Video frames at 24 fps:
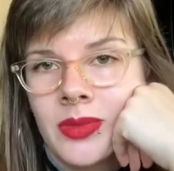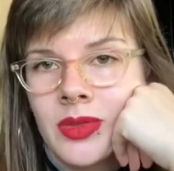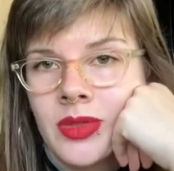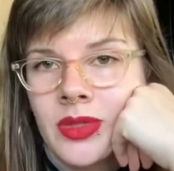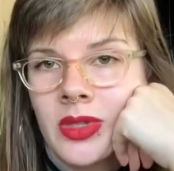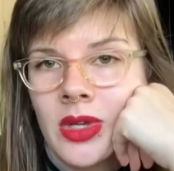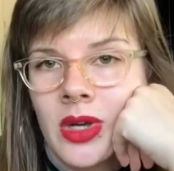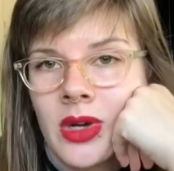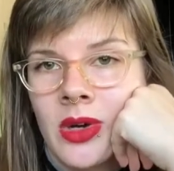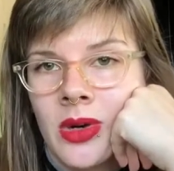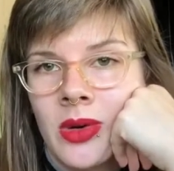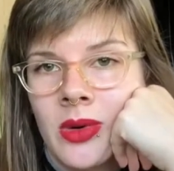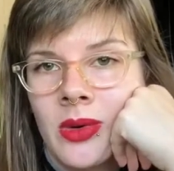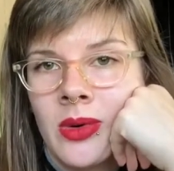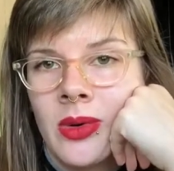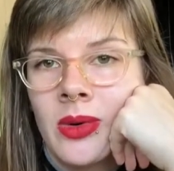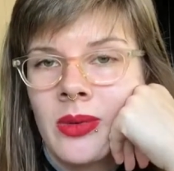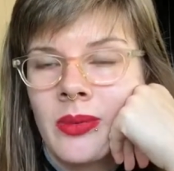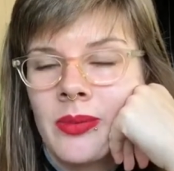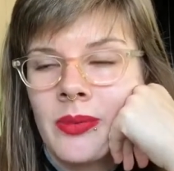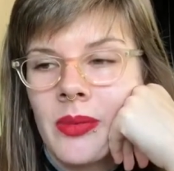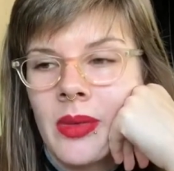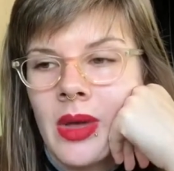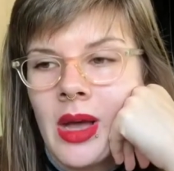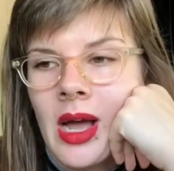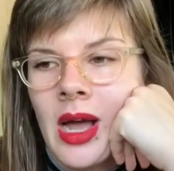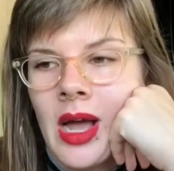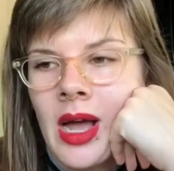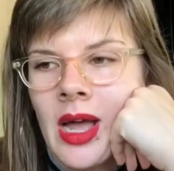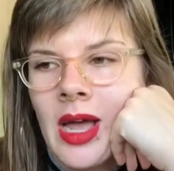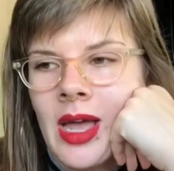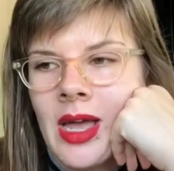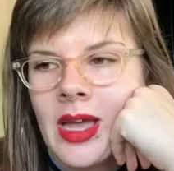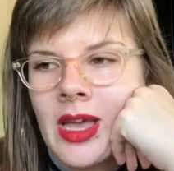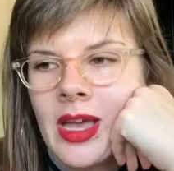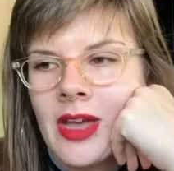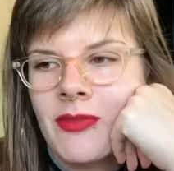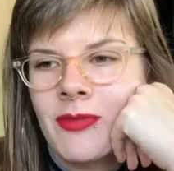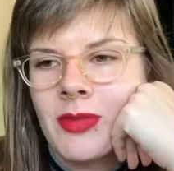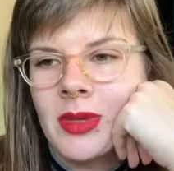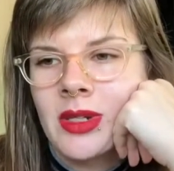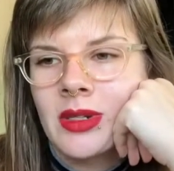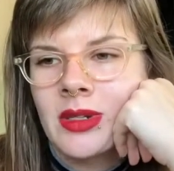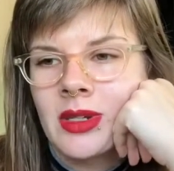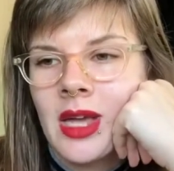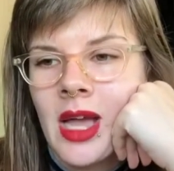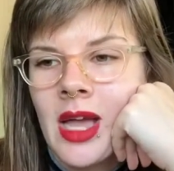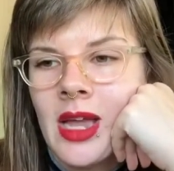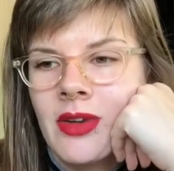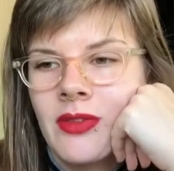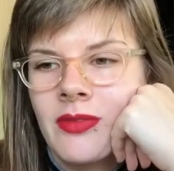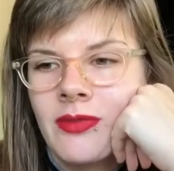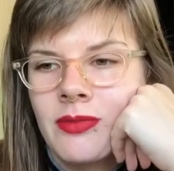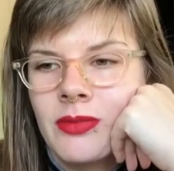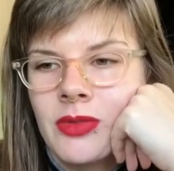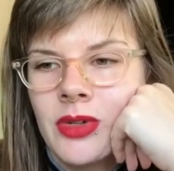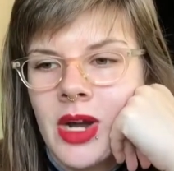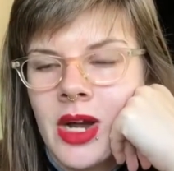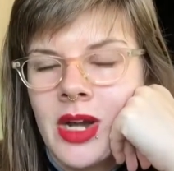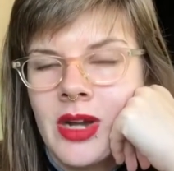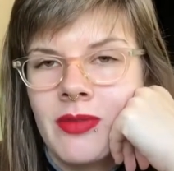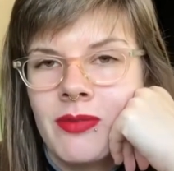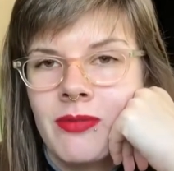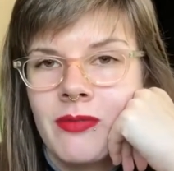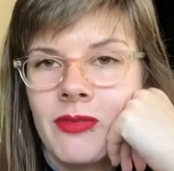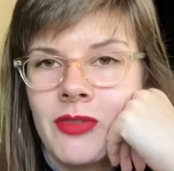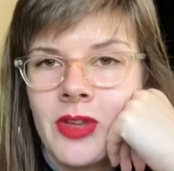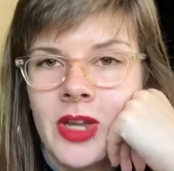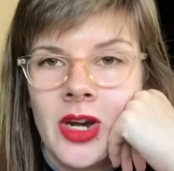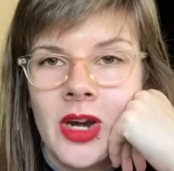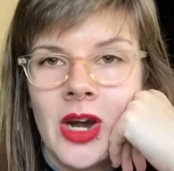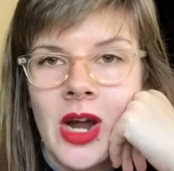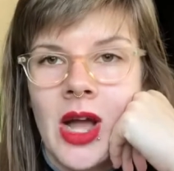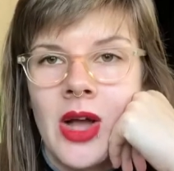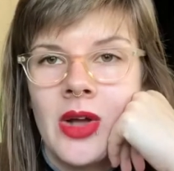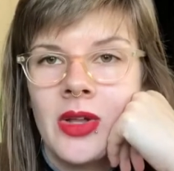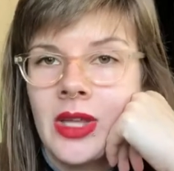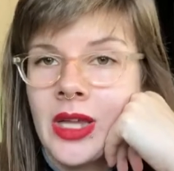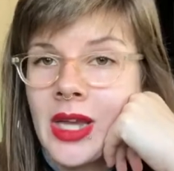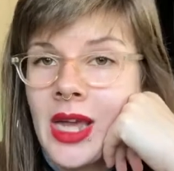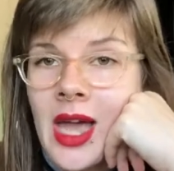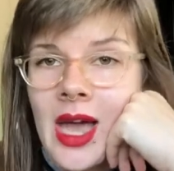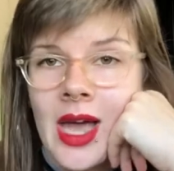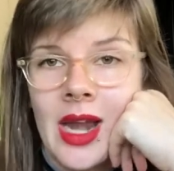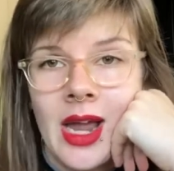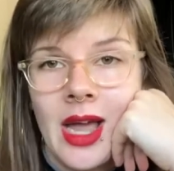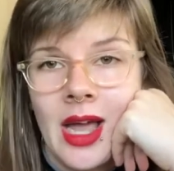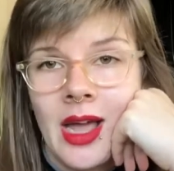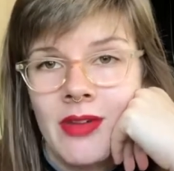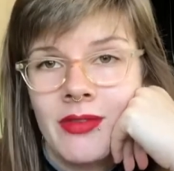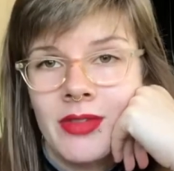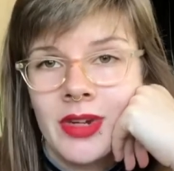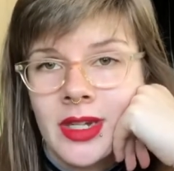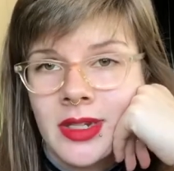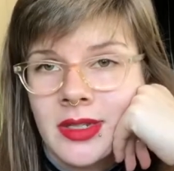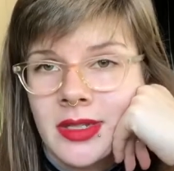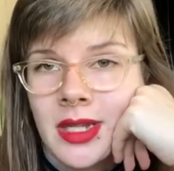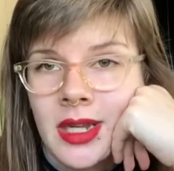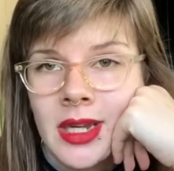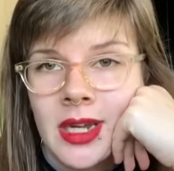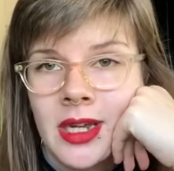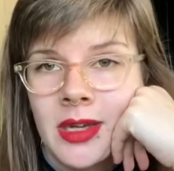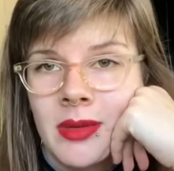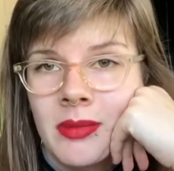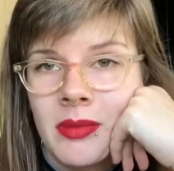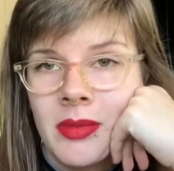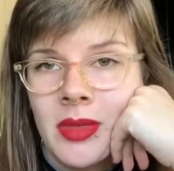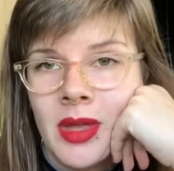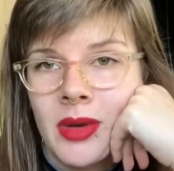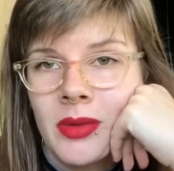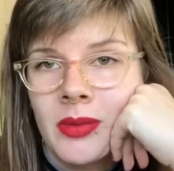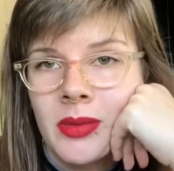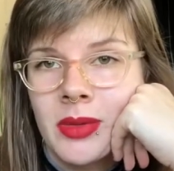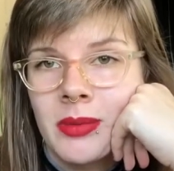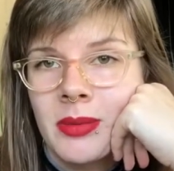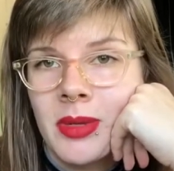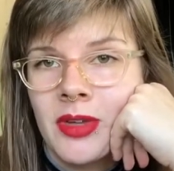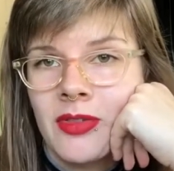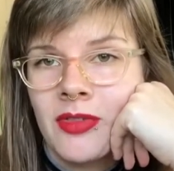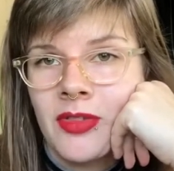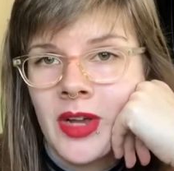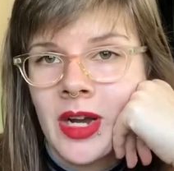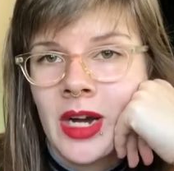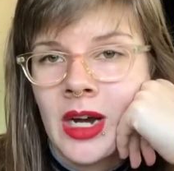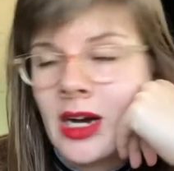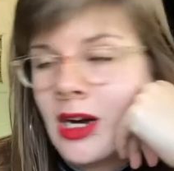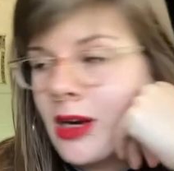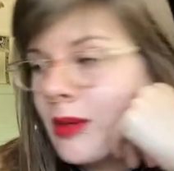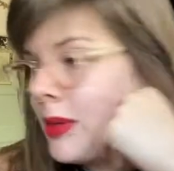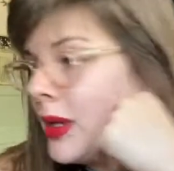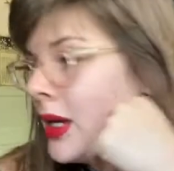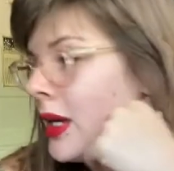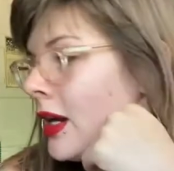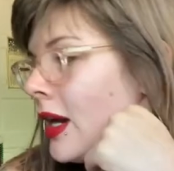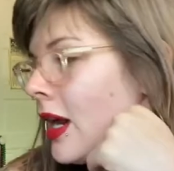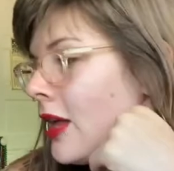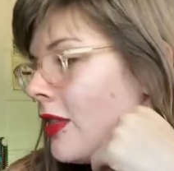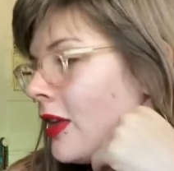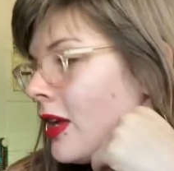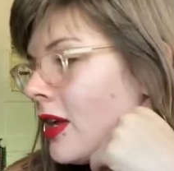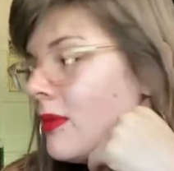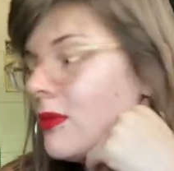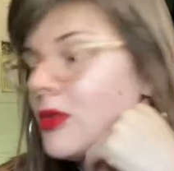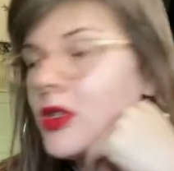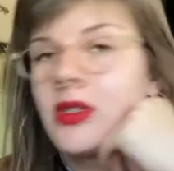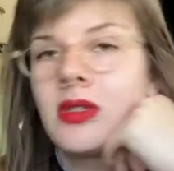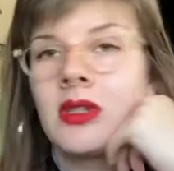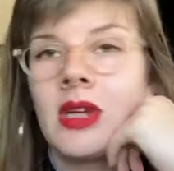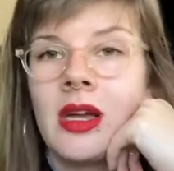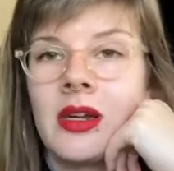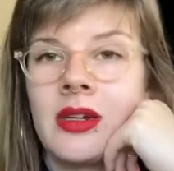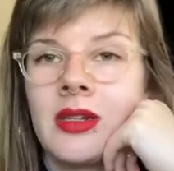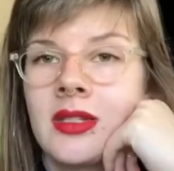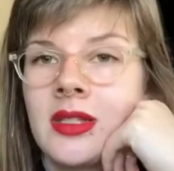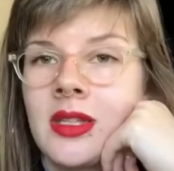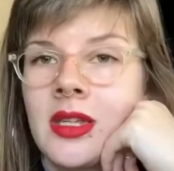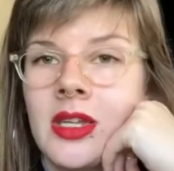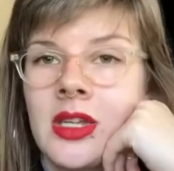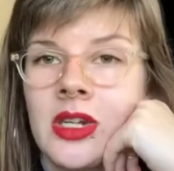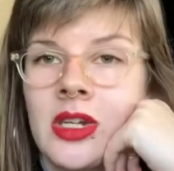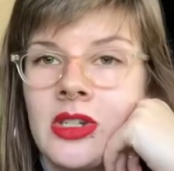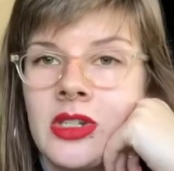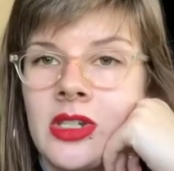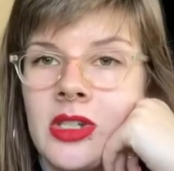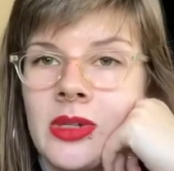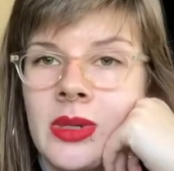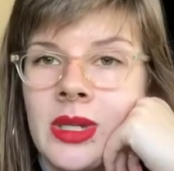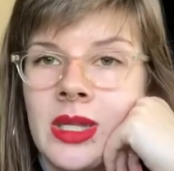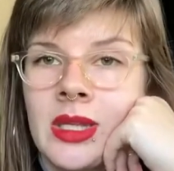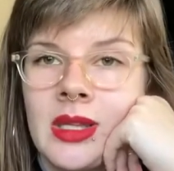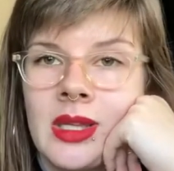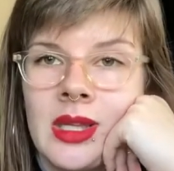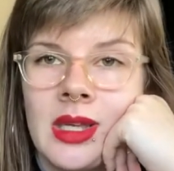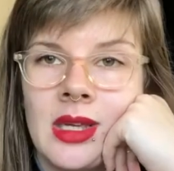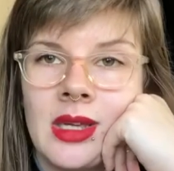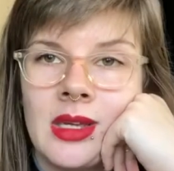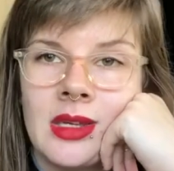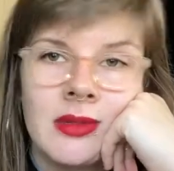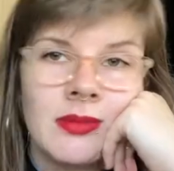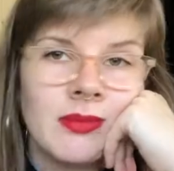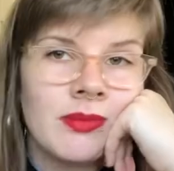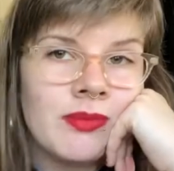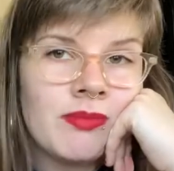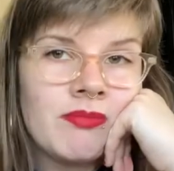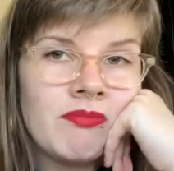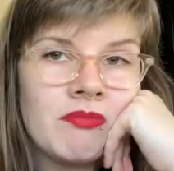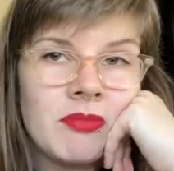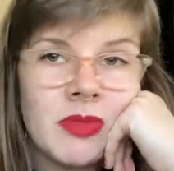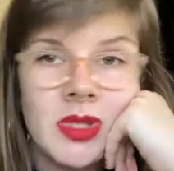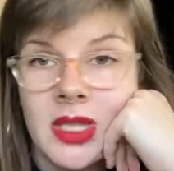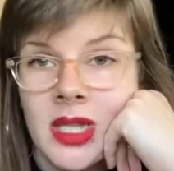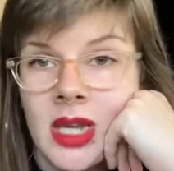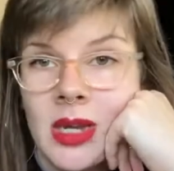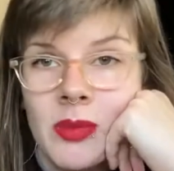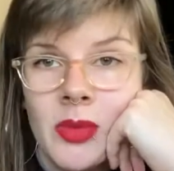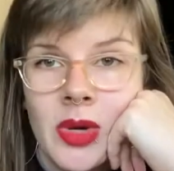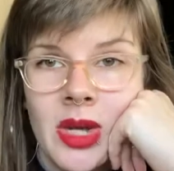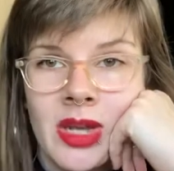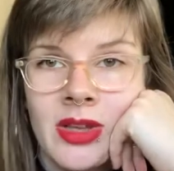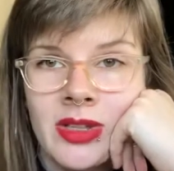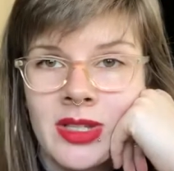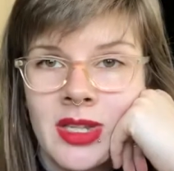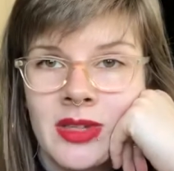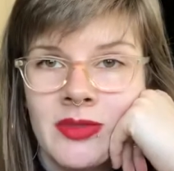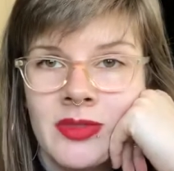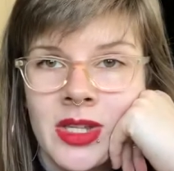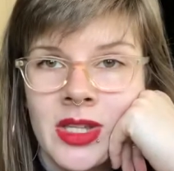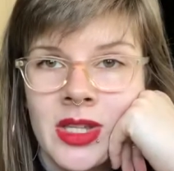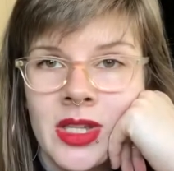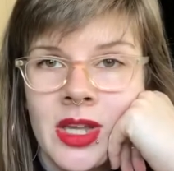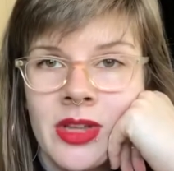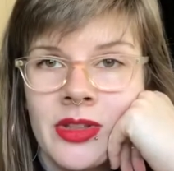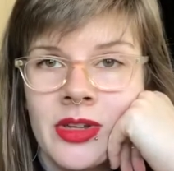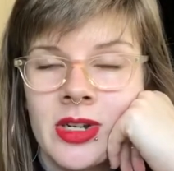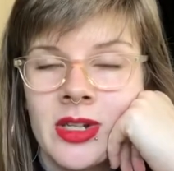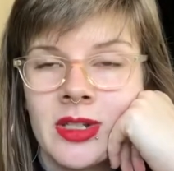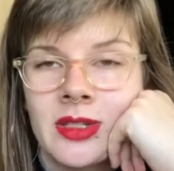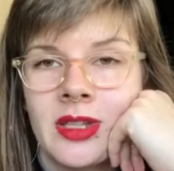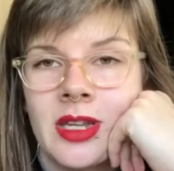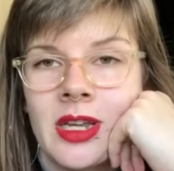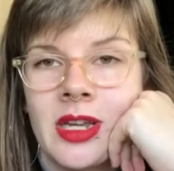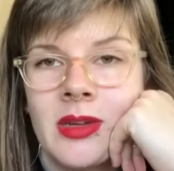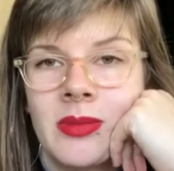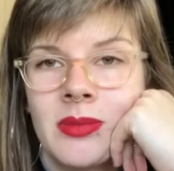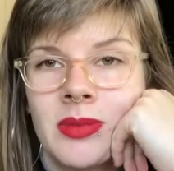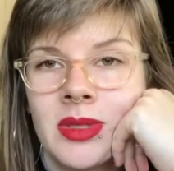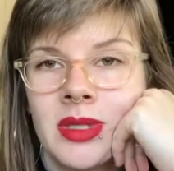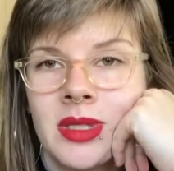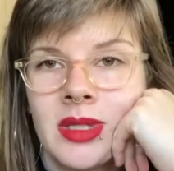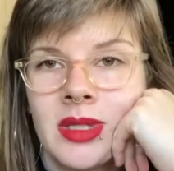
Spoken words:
So I have been kind of trying to figure out like how to have an exam that would be fair, but I think I'm just honestly going to do it the same way as I've done the other exams.